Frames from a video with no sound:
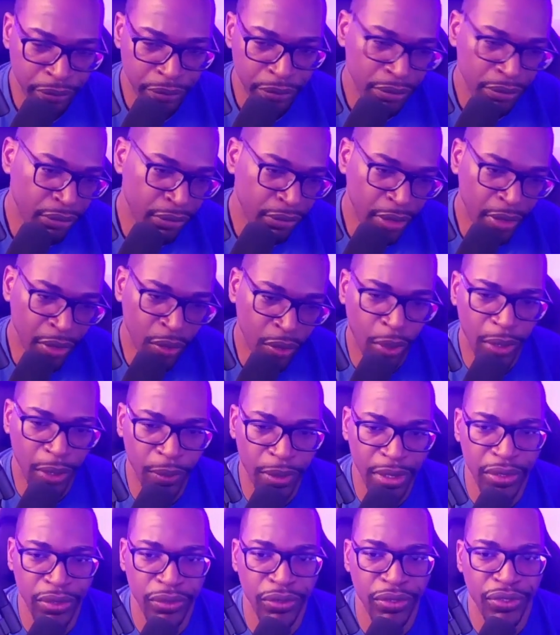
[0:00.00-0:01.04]
what I want to do is
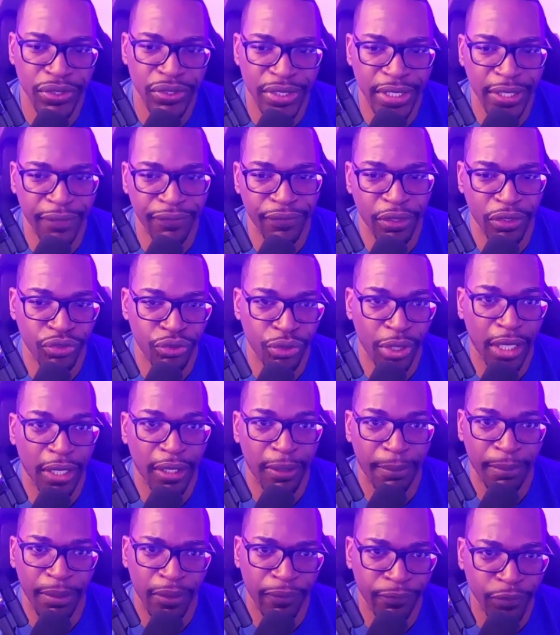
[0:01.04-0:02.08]
just give you a track
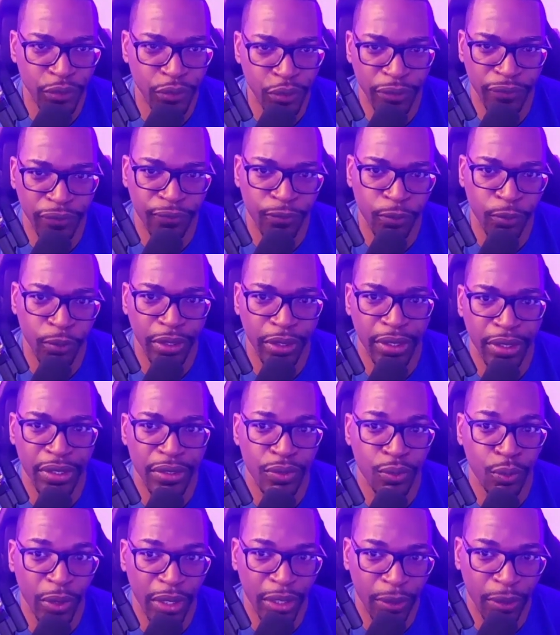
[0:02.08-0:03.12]
about 2 to 4 years where
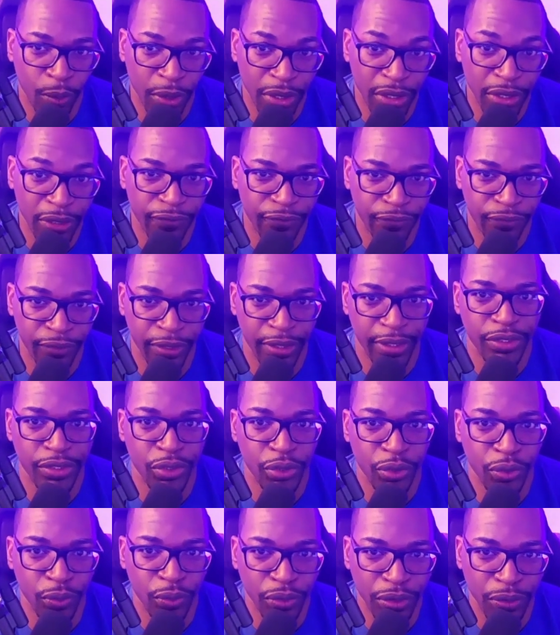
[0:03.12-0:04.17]
when you're finished, you
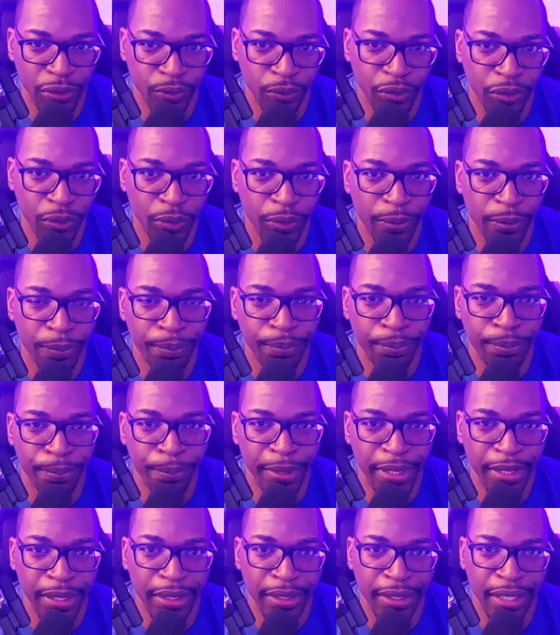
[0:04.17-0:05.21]
will be
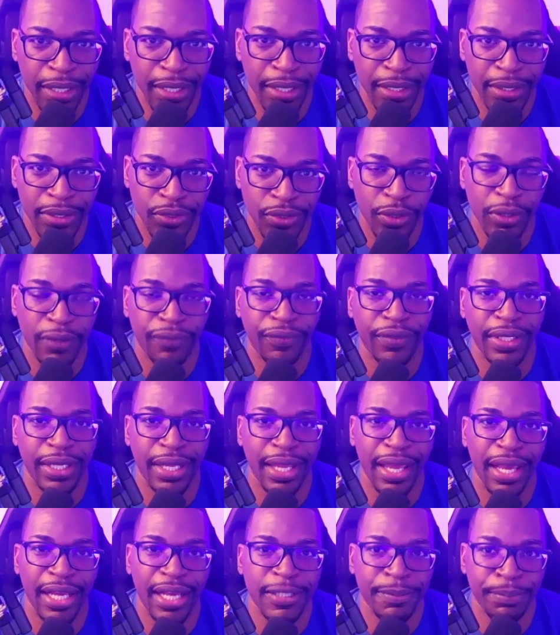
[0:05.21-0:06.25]
sort of an
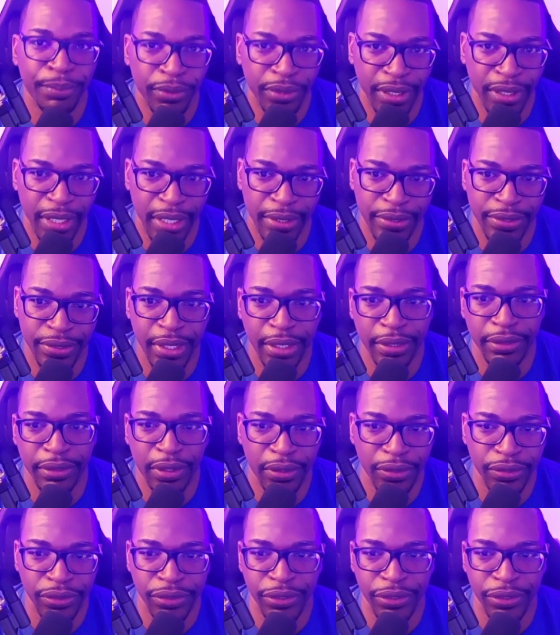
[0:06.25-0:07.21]
expert in technology.